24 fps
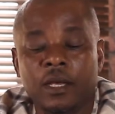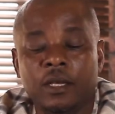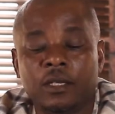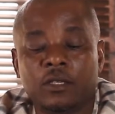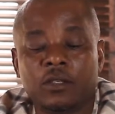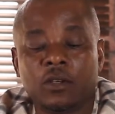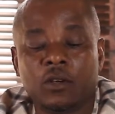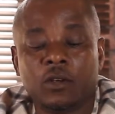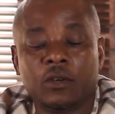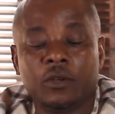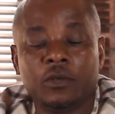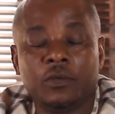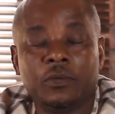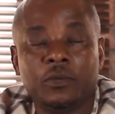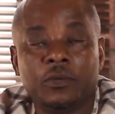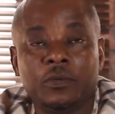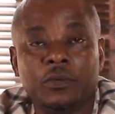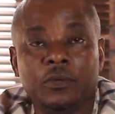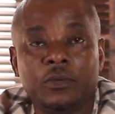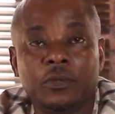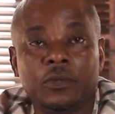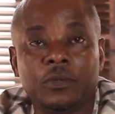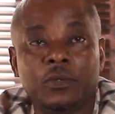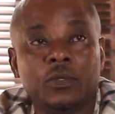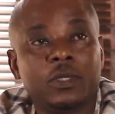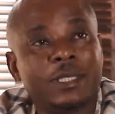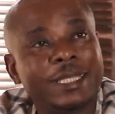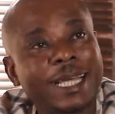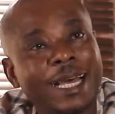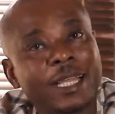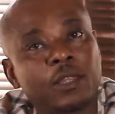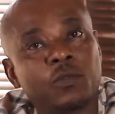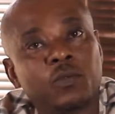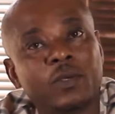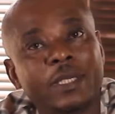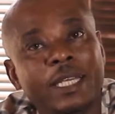So we'll
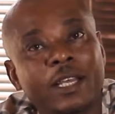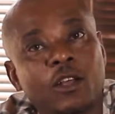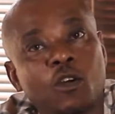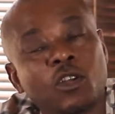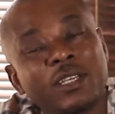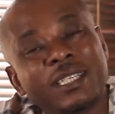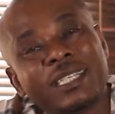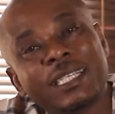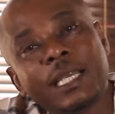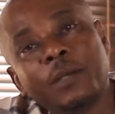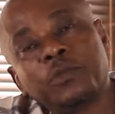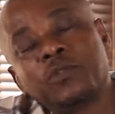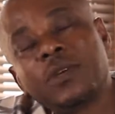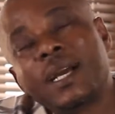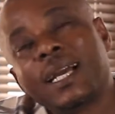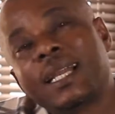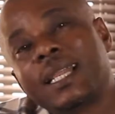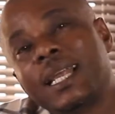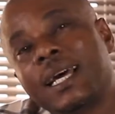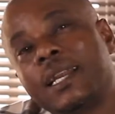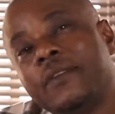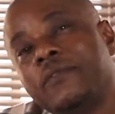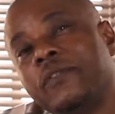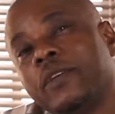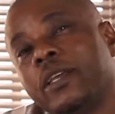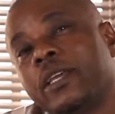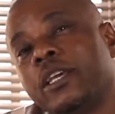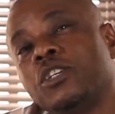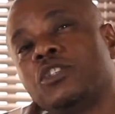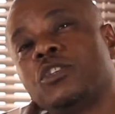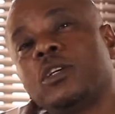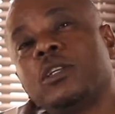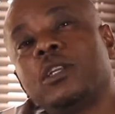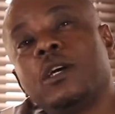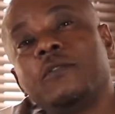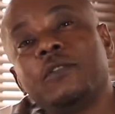start with the conceptual
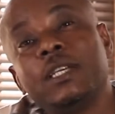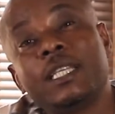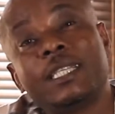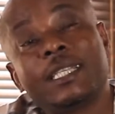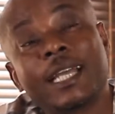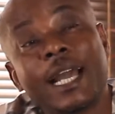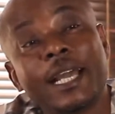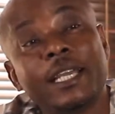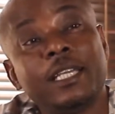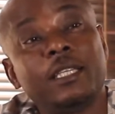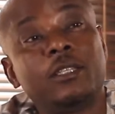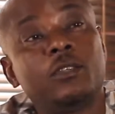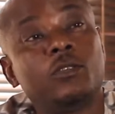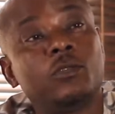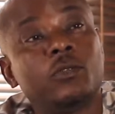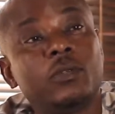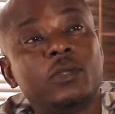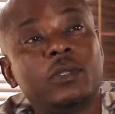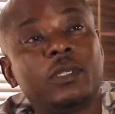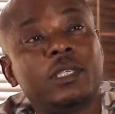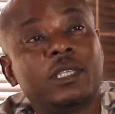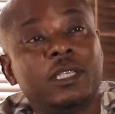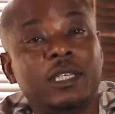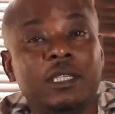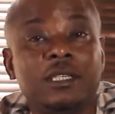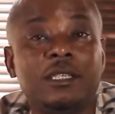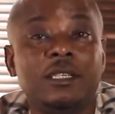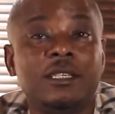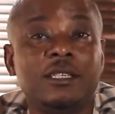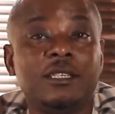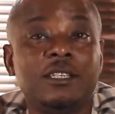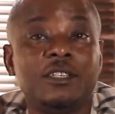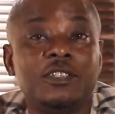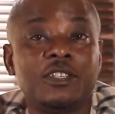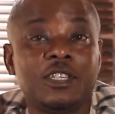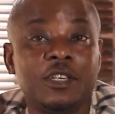clarification of the title
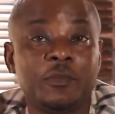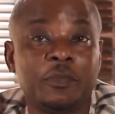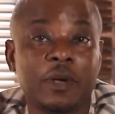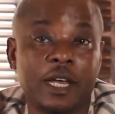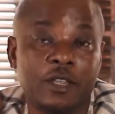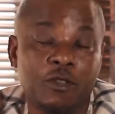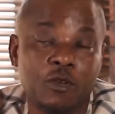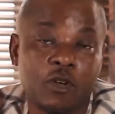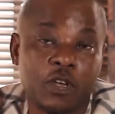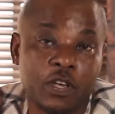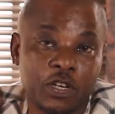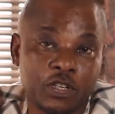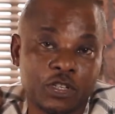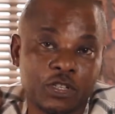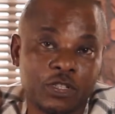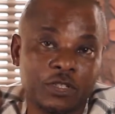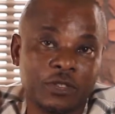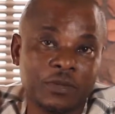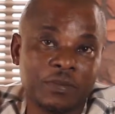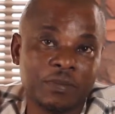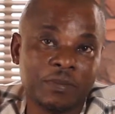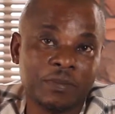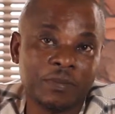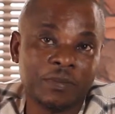Citizenship Education.